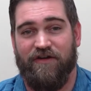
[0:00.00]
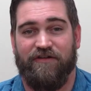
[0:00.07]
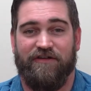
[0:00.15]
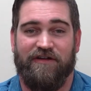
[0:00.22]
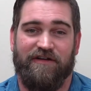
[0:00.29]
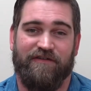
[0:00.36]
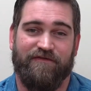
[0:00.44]
are
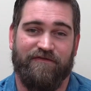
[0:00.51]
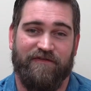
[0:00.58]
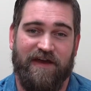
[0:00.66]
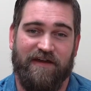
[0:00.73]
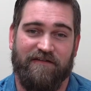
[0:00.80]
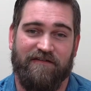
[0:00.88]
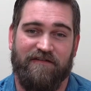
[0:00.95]
going to
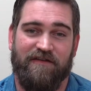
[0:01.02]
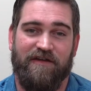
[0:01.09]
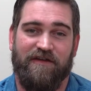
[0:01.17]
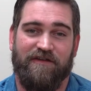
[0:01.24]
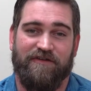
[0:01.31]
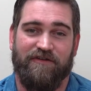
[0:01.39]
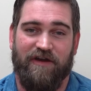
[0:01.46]
affect
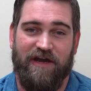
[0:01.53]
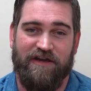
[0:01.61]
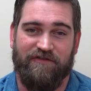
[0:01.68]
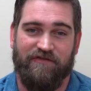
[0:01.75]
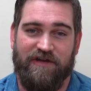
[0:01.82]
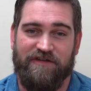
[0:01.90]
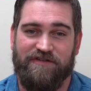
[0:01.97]
your
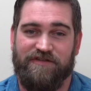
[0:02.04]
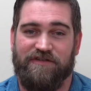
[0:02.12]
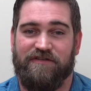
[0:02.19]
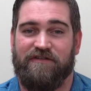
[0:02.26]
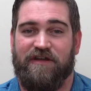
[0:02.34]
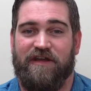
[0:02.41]
hydration,